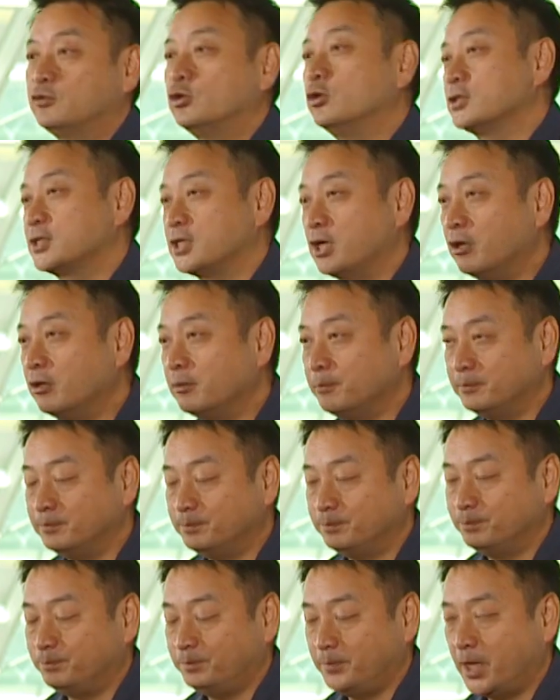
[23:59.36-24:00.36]
course, our
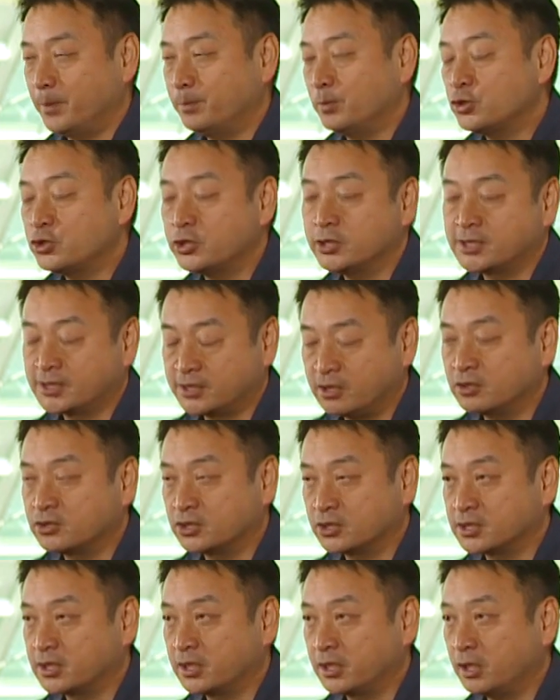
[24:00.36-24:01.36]
ambition is not
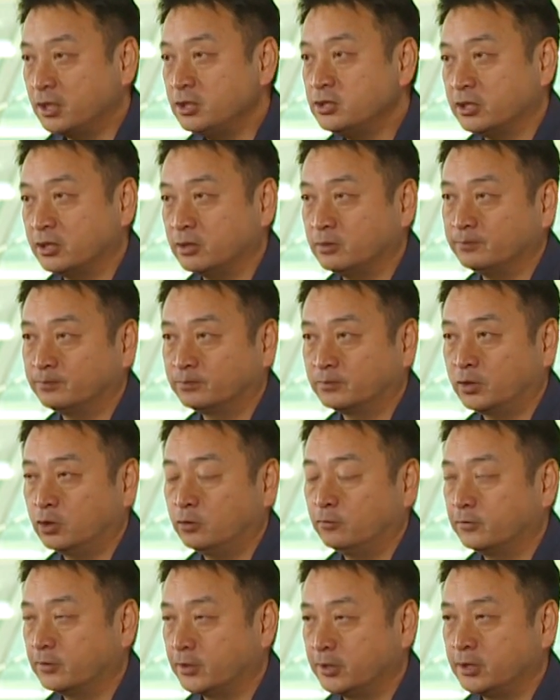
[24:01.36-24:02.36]
just Asia.
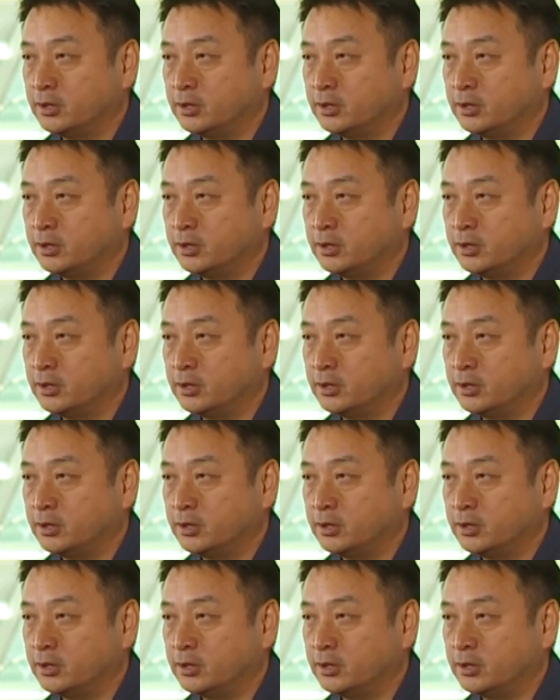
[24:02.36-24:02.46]
Over the